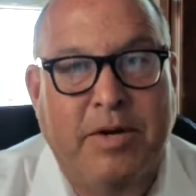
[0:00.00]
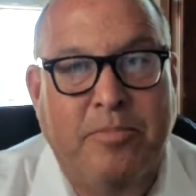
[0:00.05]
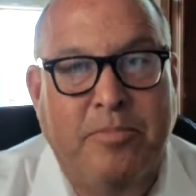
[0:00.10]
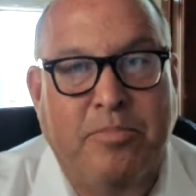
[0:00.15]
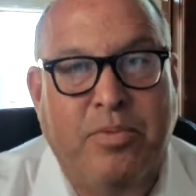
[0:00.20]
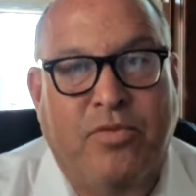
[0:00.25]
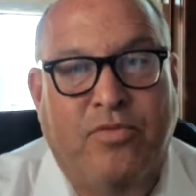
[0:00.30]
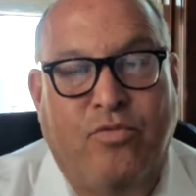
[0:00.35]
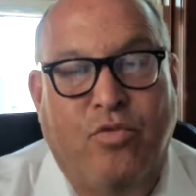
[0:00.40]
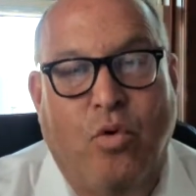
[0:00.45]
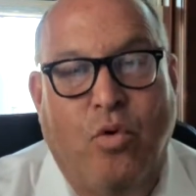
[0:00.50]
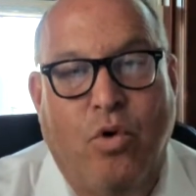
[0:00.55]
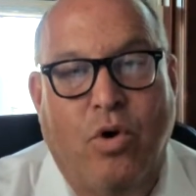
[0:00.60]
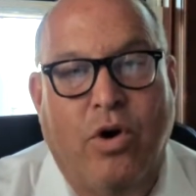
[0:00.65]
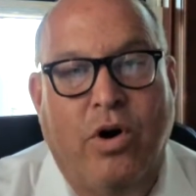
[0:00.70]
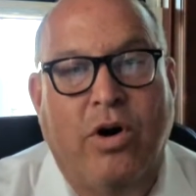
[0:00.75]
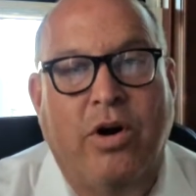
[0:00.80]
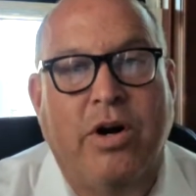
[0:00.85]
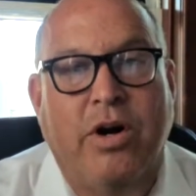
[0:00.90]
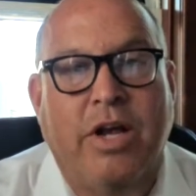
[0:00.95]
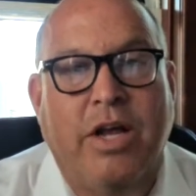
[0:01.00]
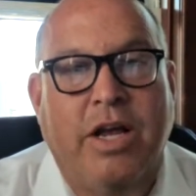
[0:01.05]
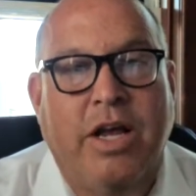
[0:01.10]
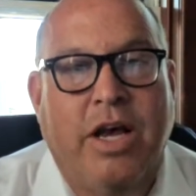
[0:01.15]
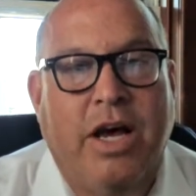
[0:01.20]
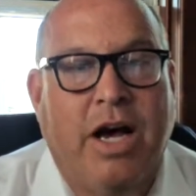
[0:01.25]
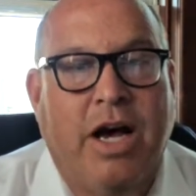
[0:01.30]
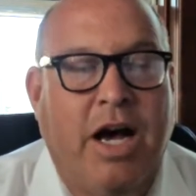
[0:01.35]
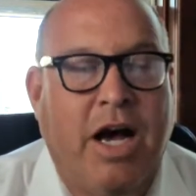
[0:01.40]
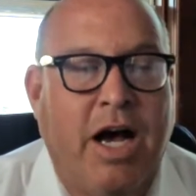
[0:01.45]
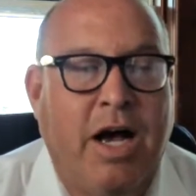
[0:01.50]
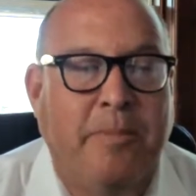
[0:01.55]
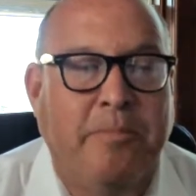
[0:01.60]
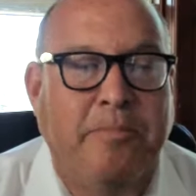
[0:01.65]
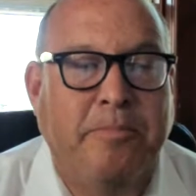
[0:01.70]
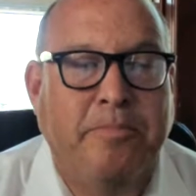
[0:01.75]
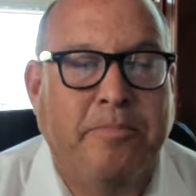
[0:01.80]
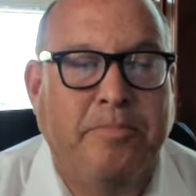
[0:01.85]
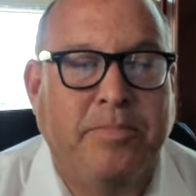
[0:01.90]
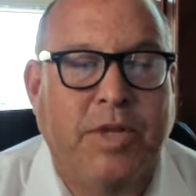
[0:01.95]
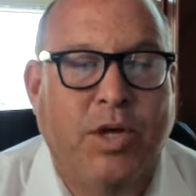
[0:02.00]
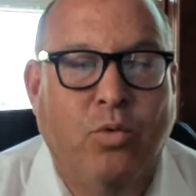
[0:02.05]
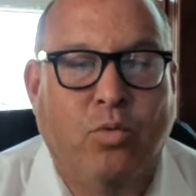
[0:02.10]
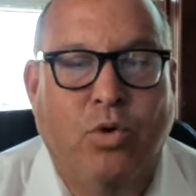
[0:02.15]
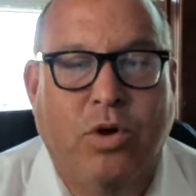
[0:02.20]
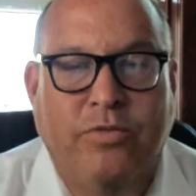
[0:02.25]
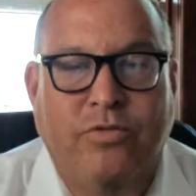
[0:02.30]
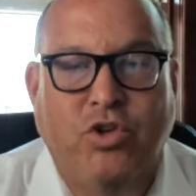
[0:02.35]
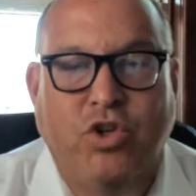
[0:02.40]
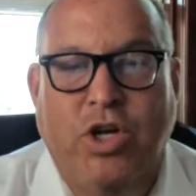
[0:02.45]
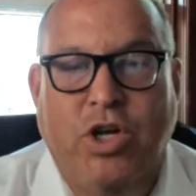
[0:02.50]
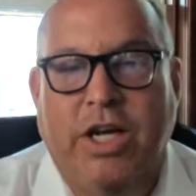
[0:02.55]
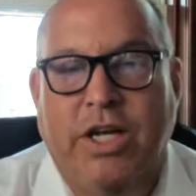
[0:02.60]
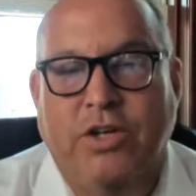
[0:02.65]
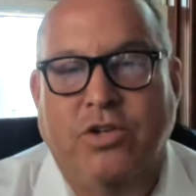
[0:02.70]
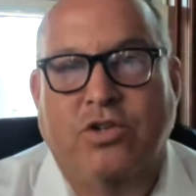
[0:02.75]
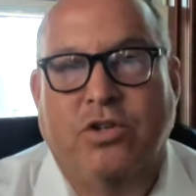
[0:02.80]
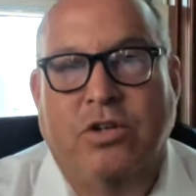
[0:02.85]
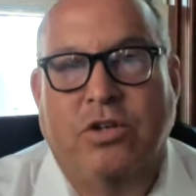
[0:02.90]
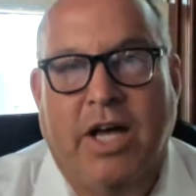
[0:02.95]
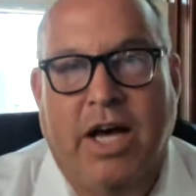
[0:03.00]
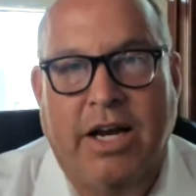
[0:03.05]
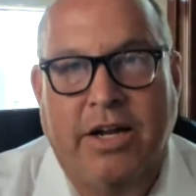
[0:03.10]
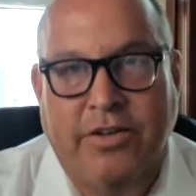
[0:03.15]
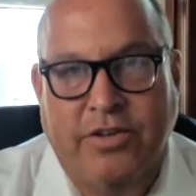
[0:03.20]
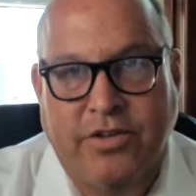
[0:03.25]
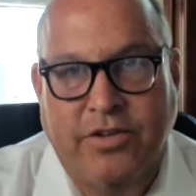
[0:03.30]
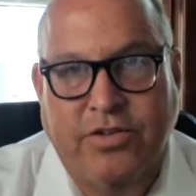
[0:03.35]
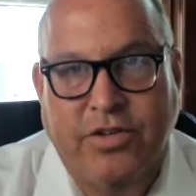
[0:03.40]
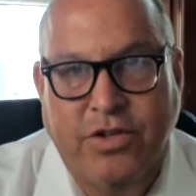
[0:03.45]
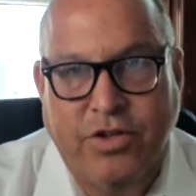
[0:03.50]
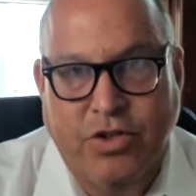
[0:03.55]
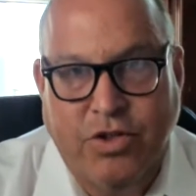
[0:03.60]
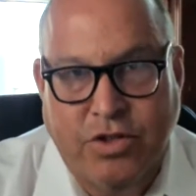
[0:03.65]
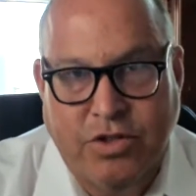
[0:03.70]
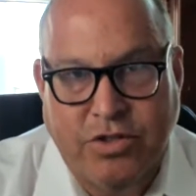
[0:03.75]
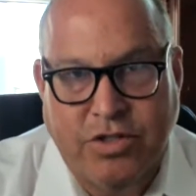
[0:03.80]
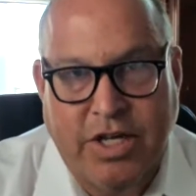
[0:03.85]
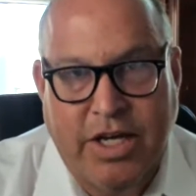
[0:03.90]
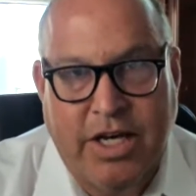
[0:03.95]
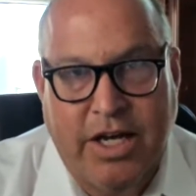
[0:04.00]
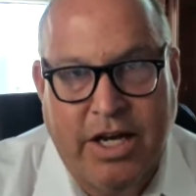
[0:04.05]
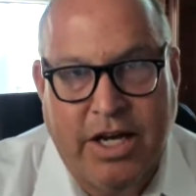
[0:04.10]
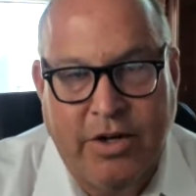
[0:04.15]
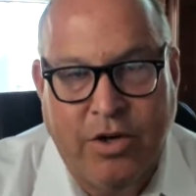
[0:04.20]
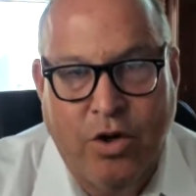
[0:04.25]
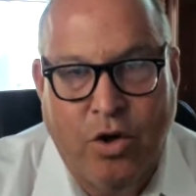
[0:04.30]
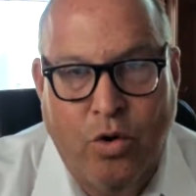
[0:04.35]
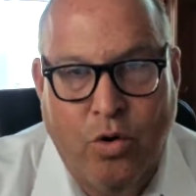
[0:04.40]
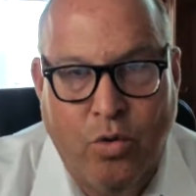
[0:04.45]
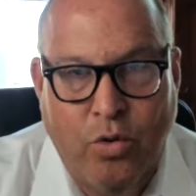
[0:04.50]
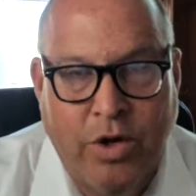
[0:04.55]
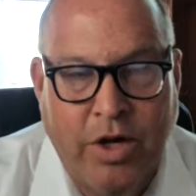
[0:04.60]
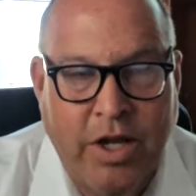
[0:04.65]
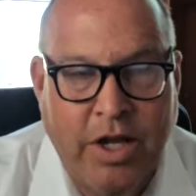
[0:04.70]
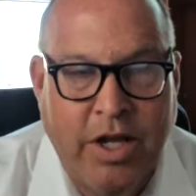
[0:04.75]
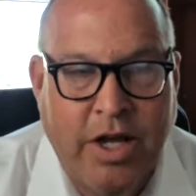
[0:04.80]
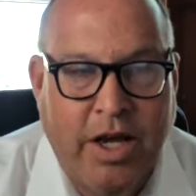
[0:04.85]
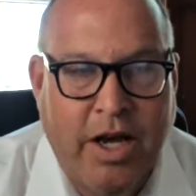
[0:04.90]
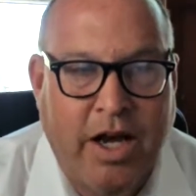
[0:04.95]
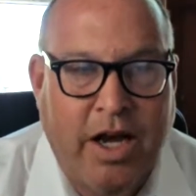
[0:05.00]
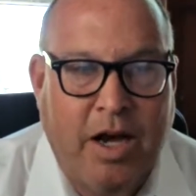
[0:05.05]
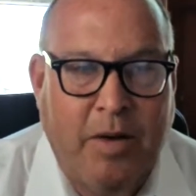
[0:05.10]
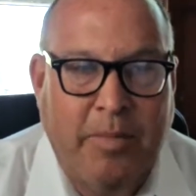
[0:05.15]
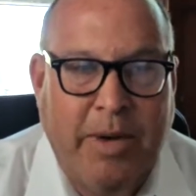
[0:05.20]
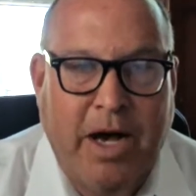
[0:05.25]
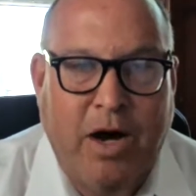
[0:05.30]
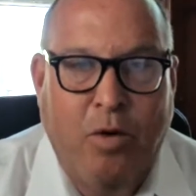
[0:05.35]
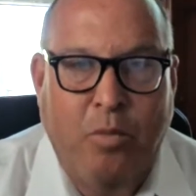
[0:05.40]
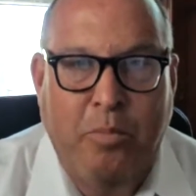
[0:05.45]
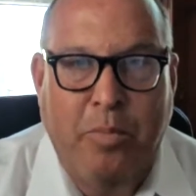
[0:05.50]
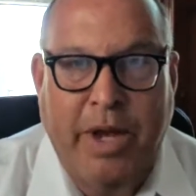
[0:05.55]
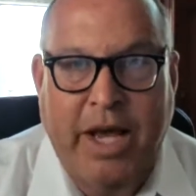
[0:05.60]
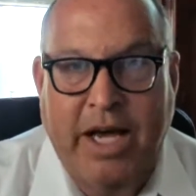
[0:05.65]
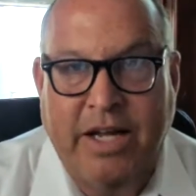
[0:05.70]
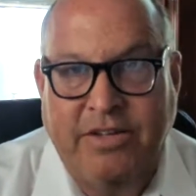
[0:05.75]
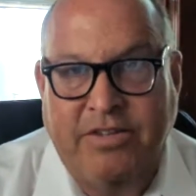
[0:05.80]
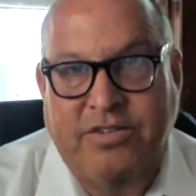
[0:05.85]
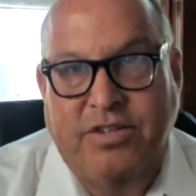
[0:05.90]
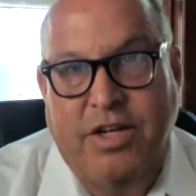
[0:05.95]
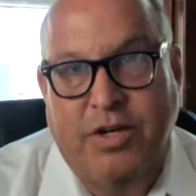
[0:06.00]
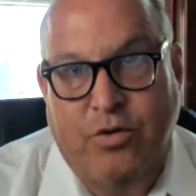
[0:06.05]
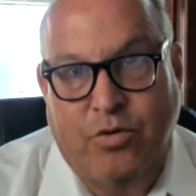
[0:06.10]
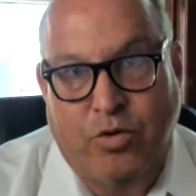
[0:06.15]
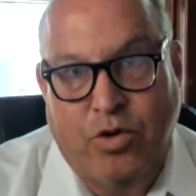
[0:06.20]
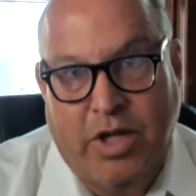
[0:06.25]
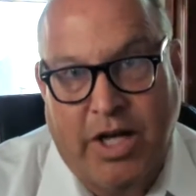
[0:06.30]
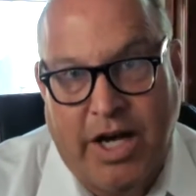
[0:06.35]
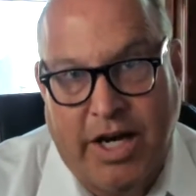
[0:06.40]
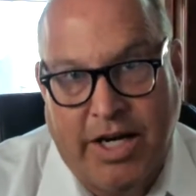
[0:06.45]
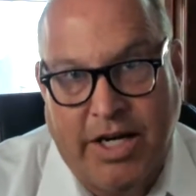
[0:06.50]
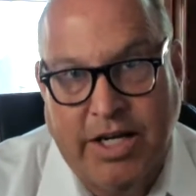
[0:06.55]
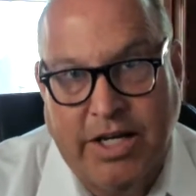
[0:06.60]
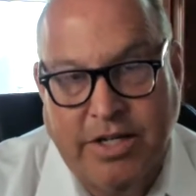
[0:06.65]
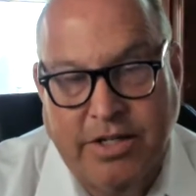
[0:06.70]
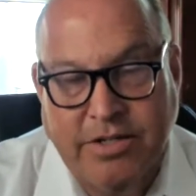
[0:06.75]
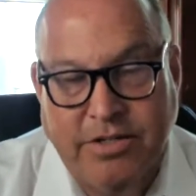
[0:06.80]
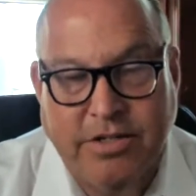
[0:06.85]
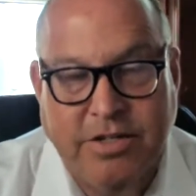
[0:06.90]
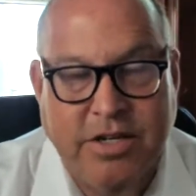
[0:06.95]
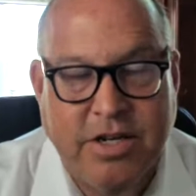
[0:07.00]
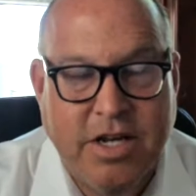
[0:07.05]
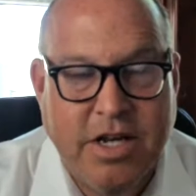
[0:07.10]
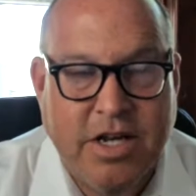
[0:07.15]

before, it would have changed a lot of decisions had I known how bad SentriLock is.